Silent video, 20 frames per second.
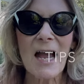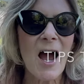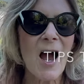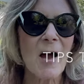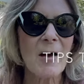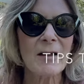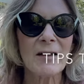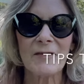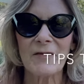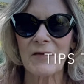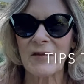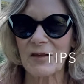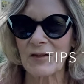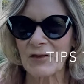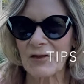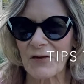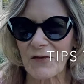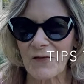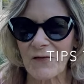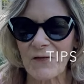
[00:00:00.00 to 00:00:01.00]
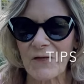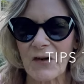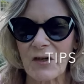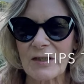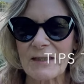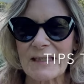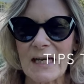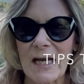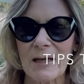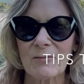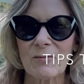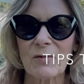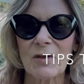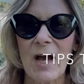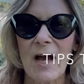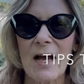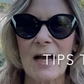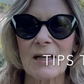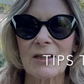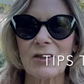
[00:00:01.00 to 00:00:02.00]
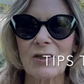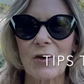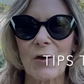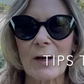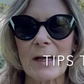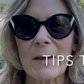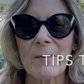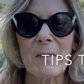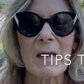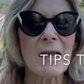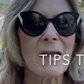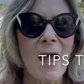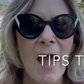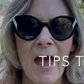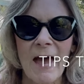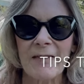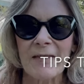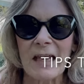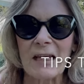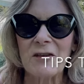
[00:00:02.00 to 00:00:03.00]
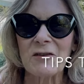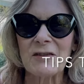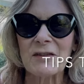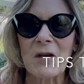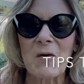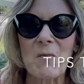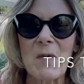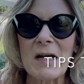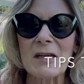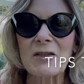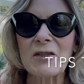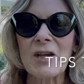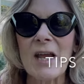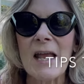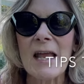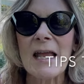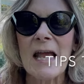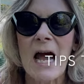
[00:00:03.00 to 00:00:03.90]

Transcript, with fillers: Uh, if this is your first time uh, joining me, thank you so much.